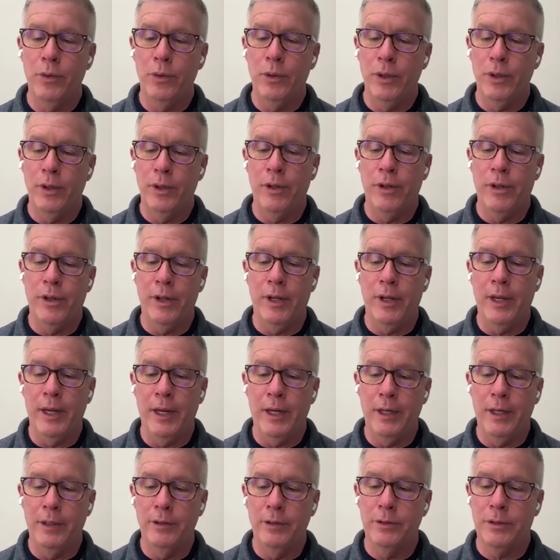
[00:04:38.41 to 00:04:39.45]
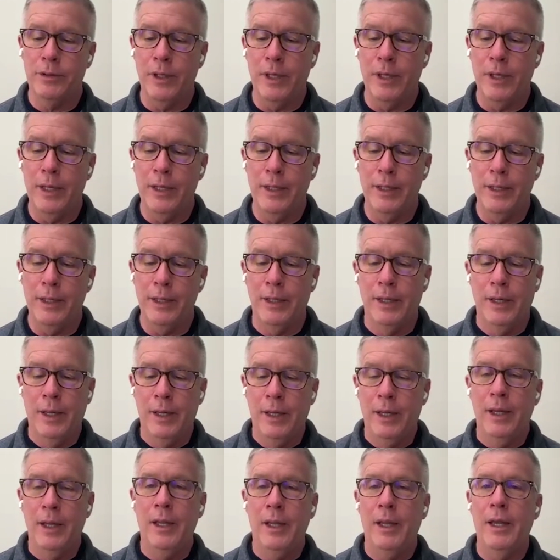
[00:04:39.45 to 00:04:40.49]
to do good things
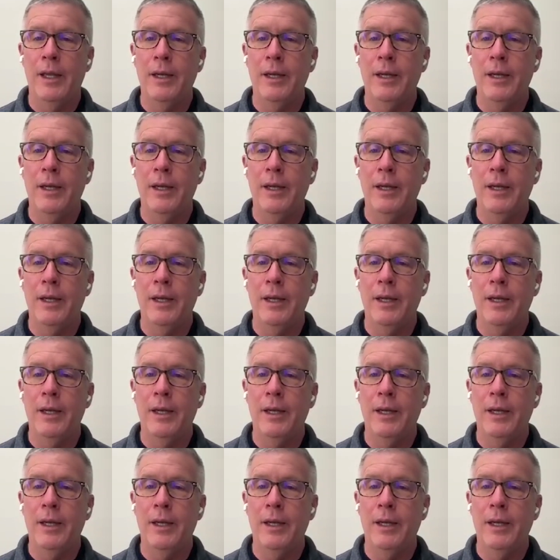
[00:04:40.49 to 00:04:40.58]
and